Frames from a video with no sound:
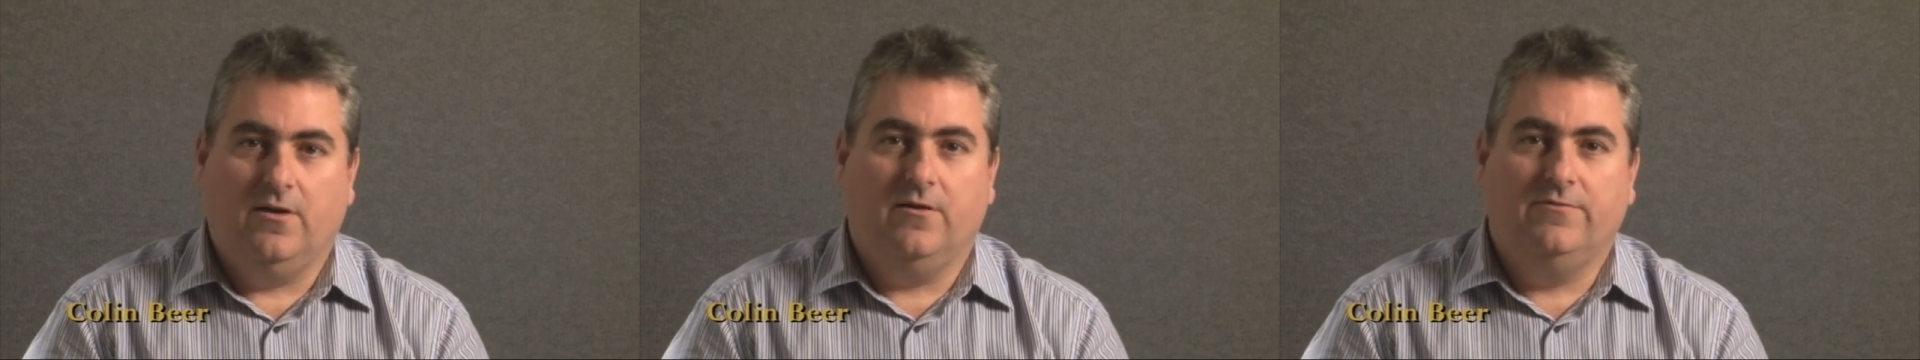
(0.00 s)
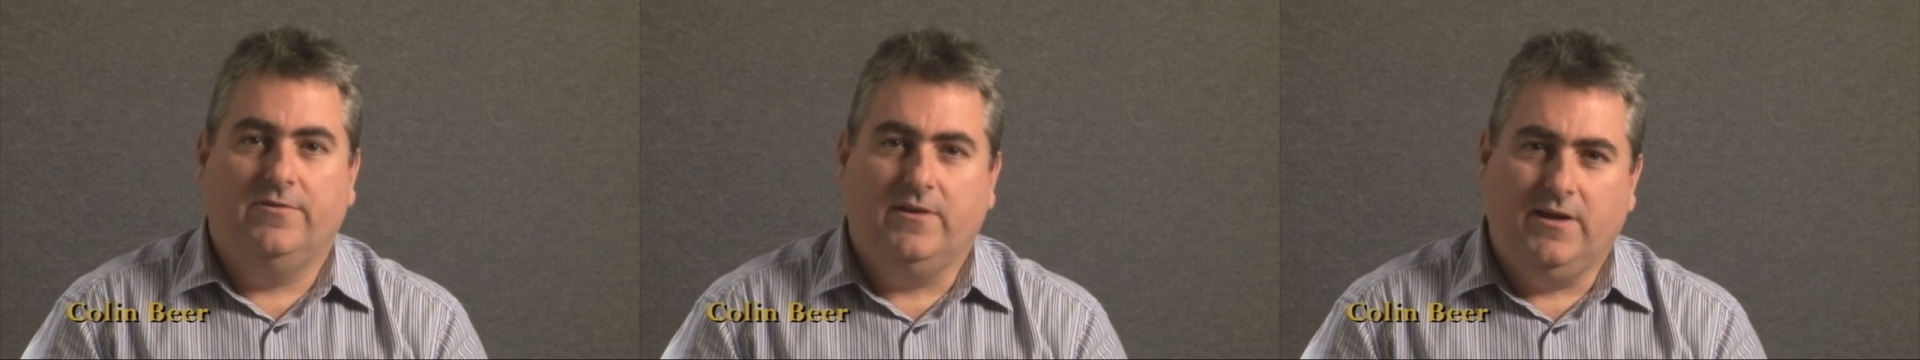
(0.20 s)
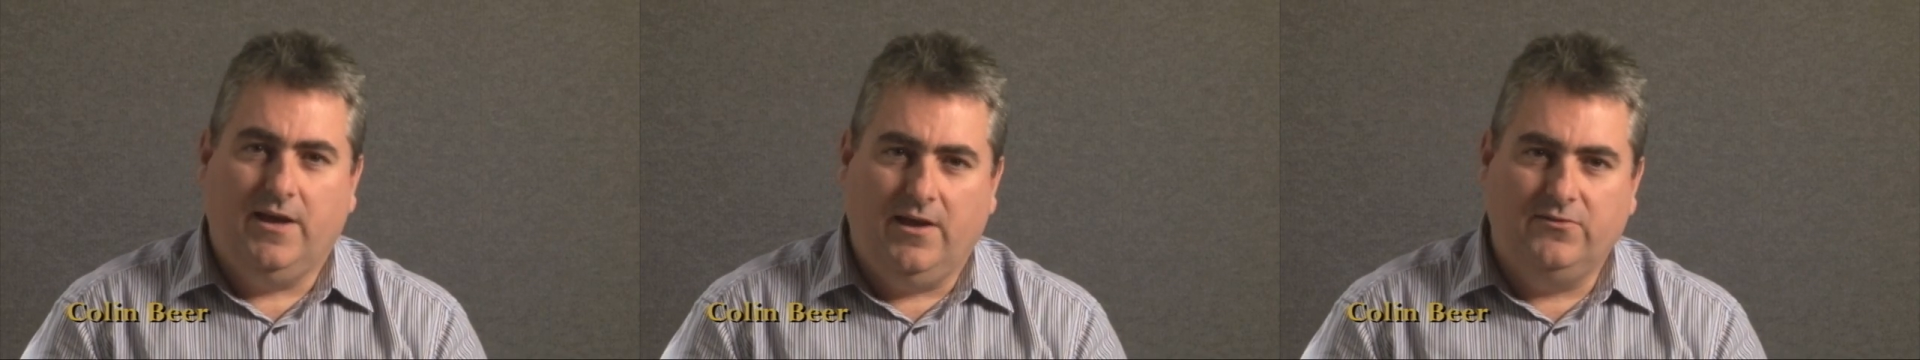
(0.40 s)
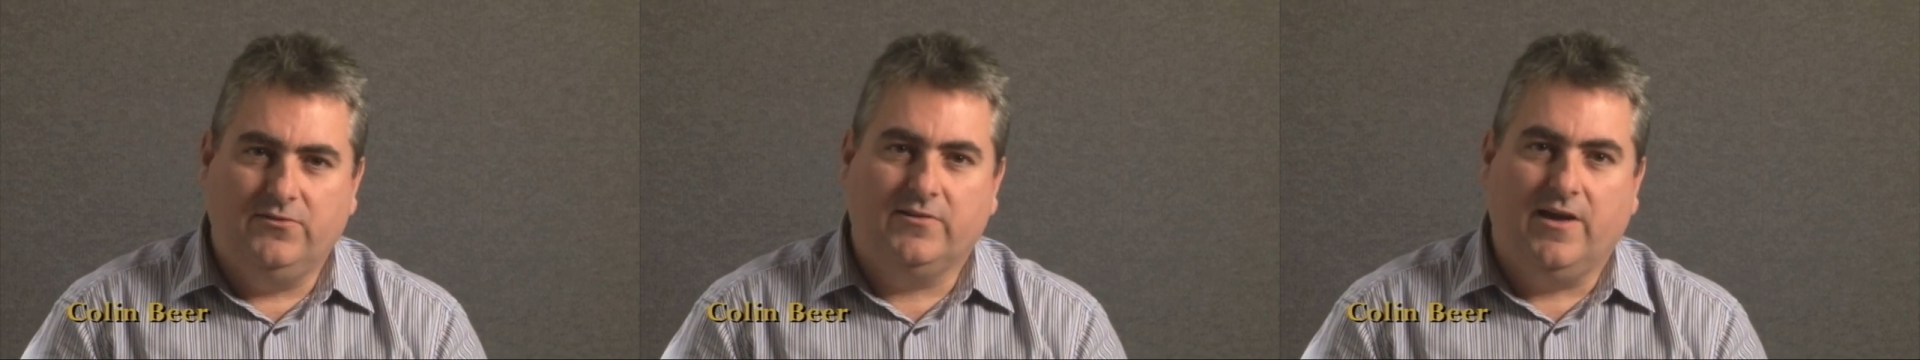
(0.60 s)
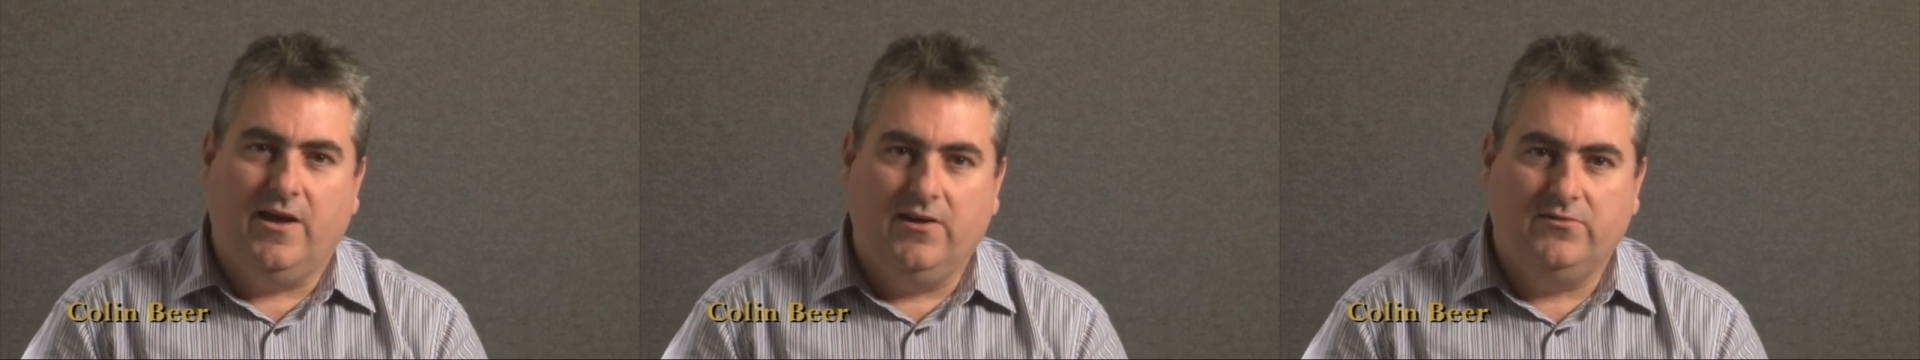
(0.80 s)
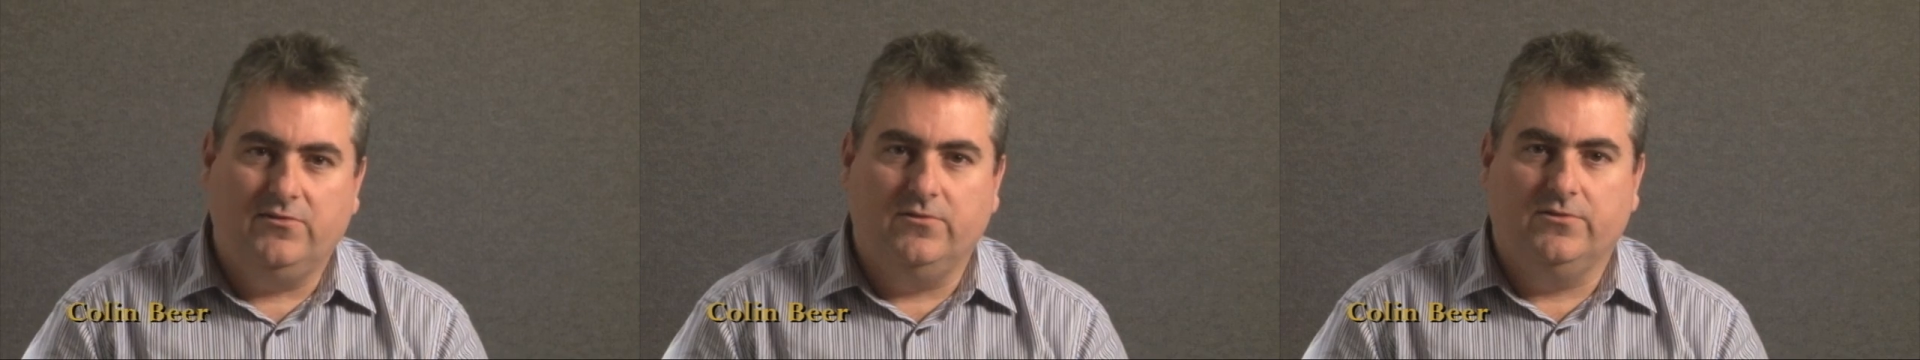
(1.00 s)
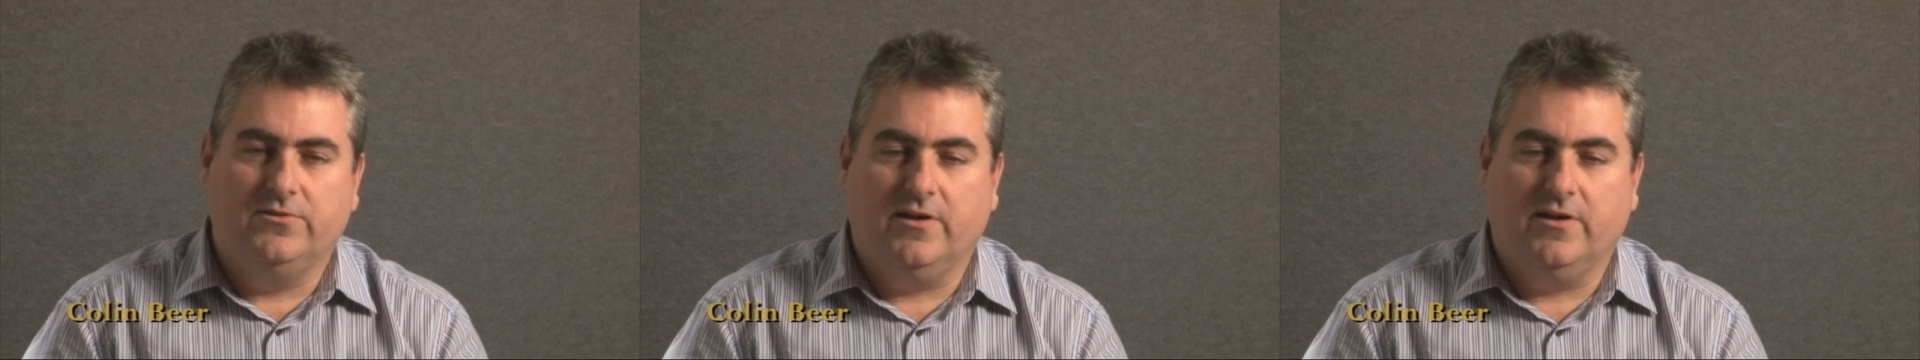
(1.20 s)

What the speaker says: of the Educational